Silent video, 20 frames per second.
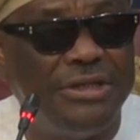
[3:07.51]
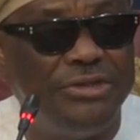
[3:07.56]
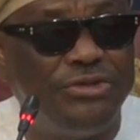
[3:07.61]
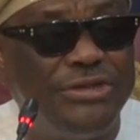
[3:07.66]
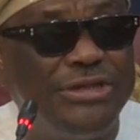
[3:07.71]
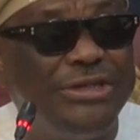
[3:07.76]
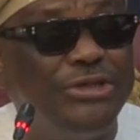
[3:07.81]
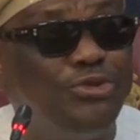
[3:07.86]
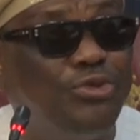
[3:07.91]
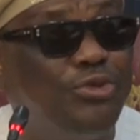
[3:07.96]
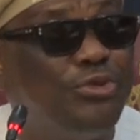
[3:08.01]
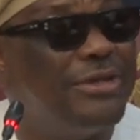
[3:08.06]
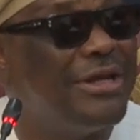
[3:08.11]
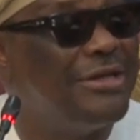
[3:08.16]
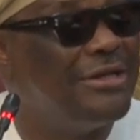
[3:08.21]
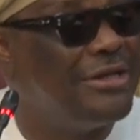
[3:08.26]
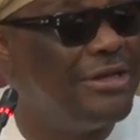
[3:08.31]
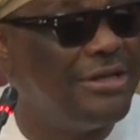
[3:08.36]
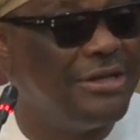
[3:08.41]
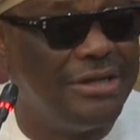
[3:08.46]
since
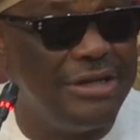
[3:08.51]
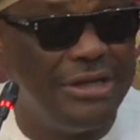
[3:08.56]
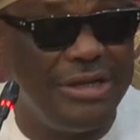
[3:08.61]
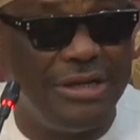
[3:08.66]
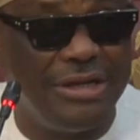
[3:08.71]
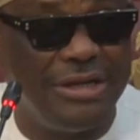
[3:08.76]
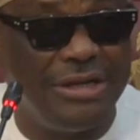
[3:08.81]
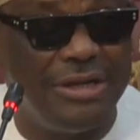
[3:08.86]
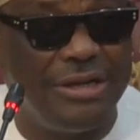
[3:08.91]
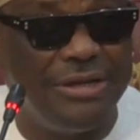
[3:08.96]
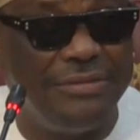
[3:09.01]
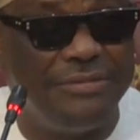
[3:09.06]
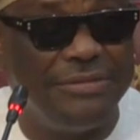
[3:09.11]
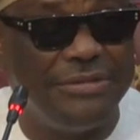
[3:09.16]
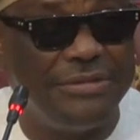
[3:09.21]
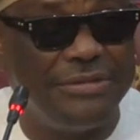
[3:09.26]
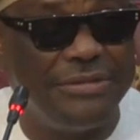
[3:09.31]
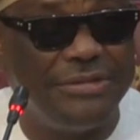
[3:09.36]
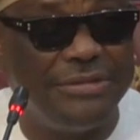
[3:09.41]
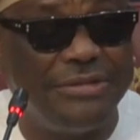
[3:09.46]

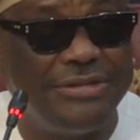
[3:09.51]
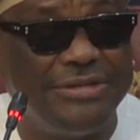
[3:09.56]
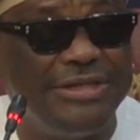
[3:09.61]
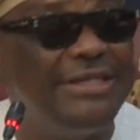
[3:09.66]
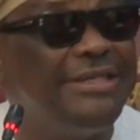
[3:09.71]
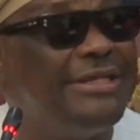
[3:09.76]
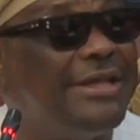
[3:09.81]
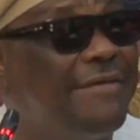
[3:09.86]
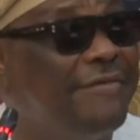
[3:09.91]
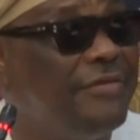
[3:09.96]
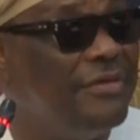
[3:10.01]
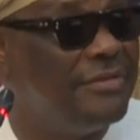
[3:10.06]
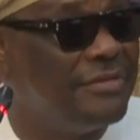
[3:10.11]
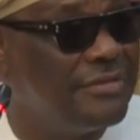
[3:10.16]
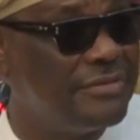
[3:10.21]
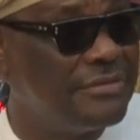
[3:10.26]
2006-07.